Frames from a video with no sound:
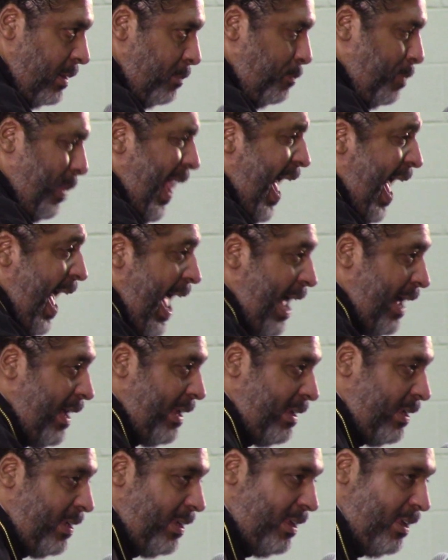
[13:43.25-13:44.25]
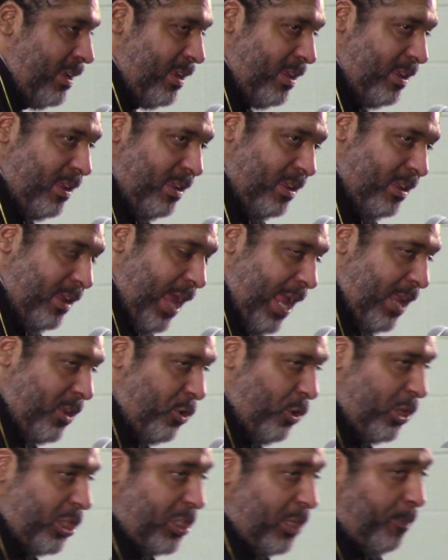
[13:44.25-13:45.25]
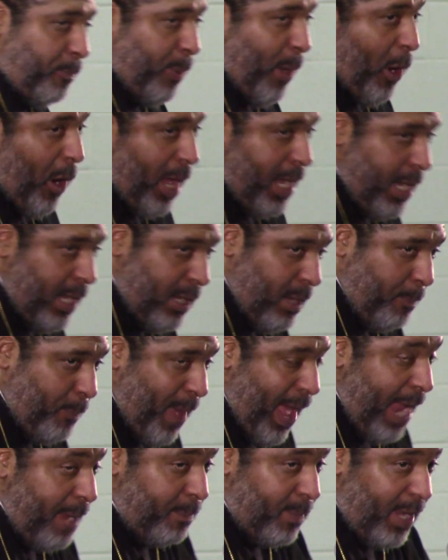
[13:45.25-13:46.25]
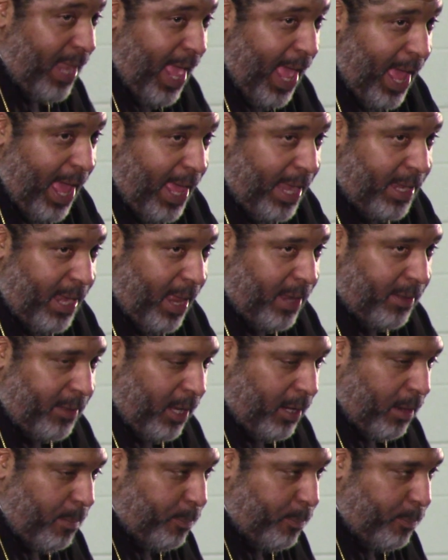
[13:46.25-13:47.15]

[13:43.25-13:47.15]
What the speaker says: black, and you're supporting the pipeline and the